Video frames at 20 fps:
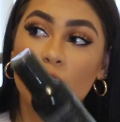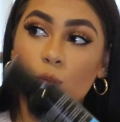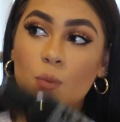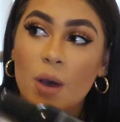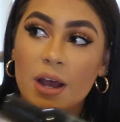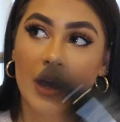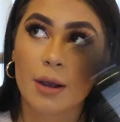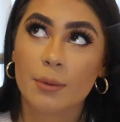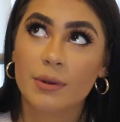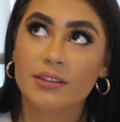
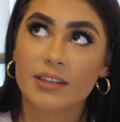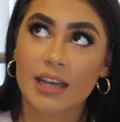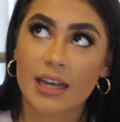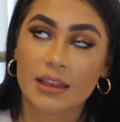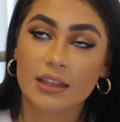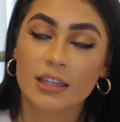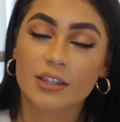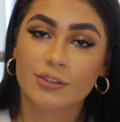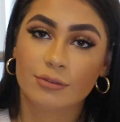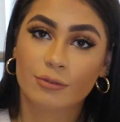When I was
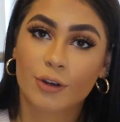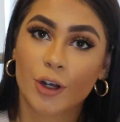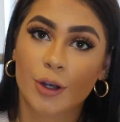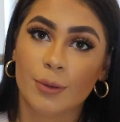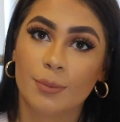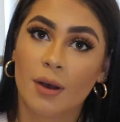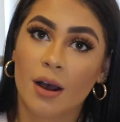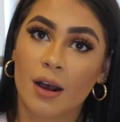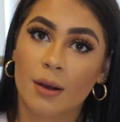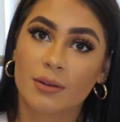in this
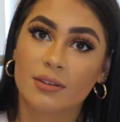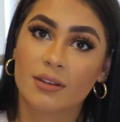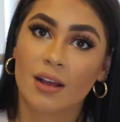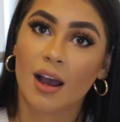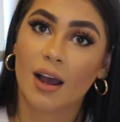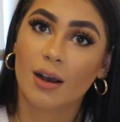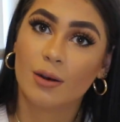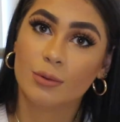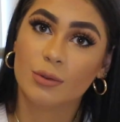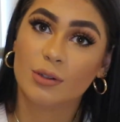room, I was
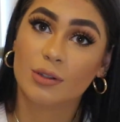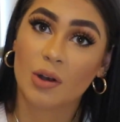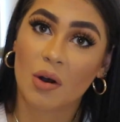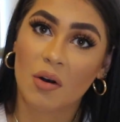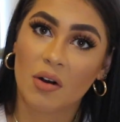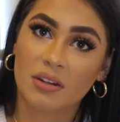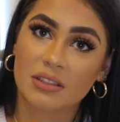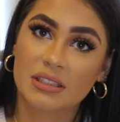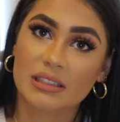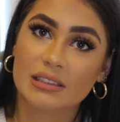like, oh
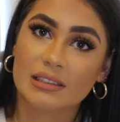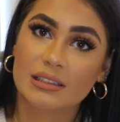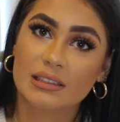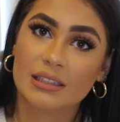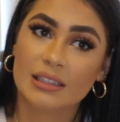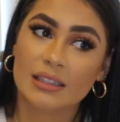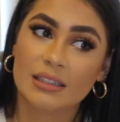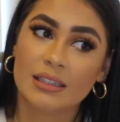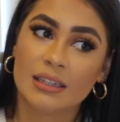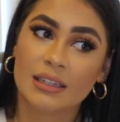god,
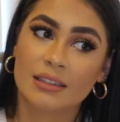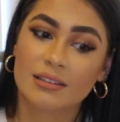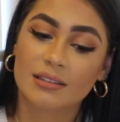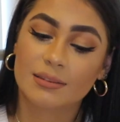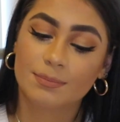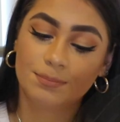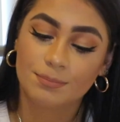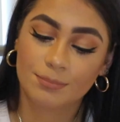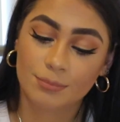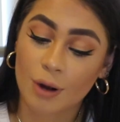
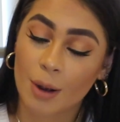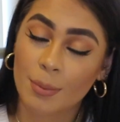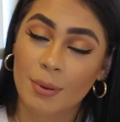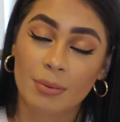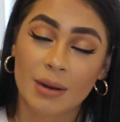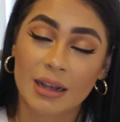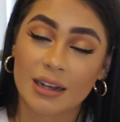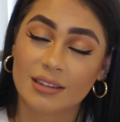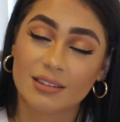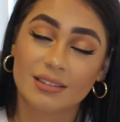it's
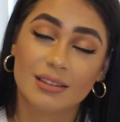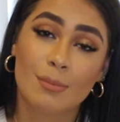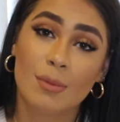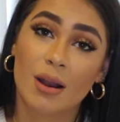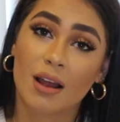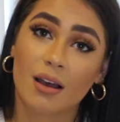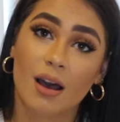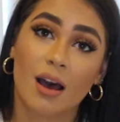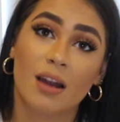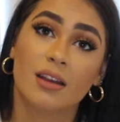probably a
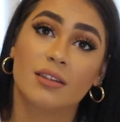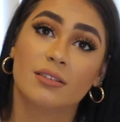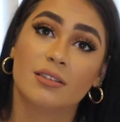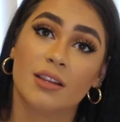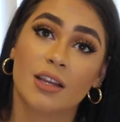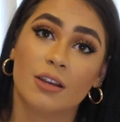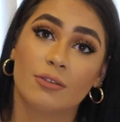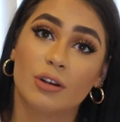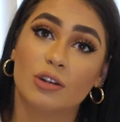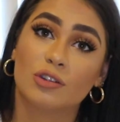similar colour
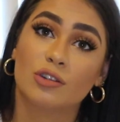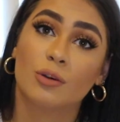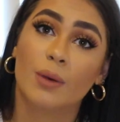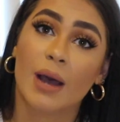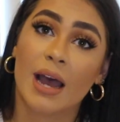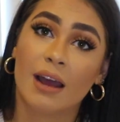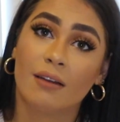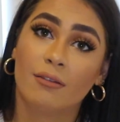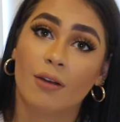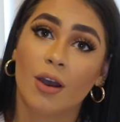to the original
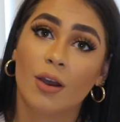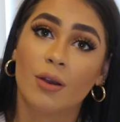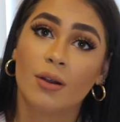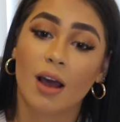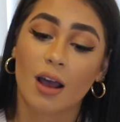Aero.